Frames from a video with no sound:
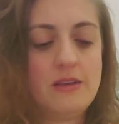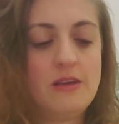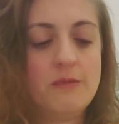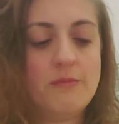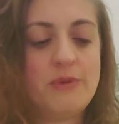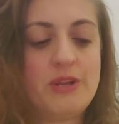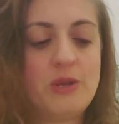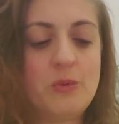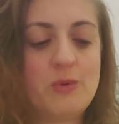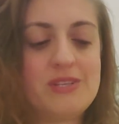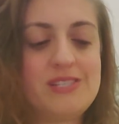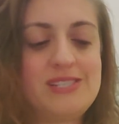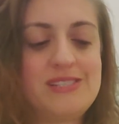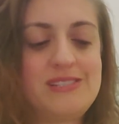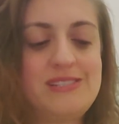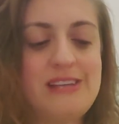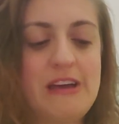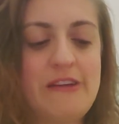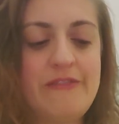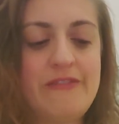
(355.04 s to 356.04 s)
But it was
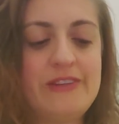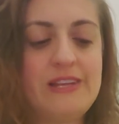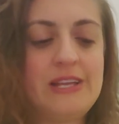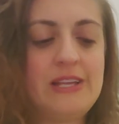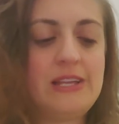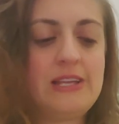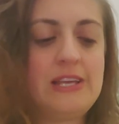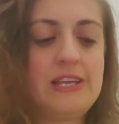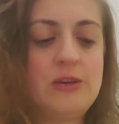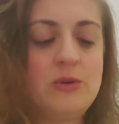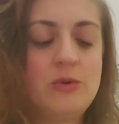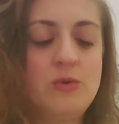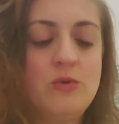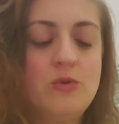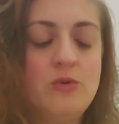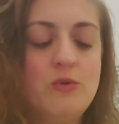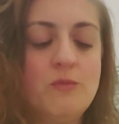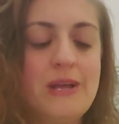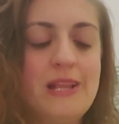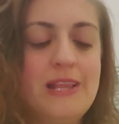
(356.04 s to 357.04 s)
definitely
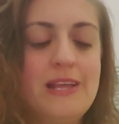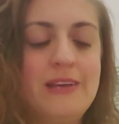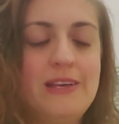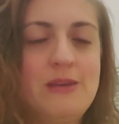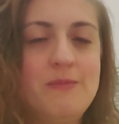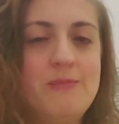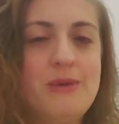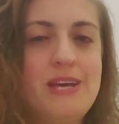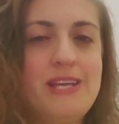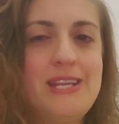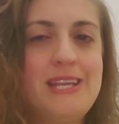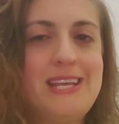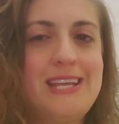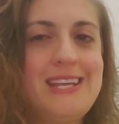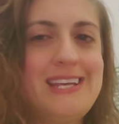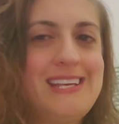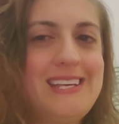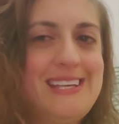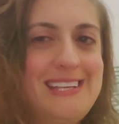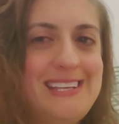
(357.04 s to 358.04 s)
ooh my lucky
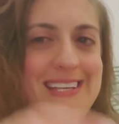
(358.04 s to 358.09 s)
penny.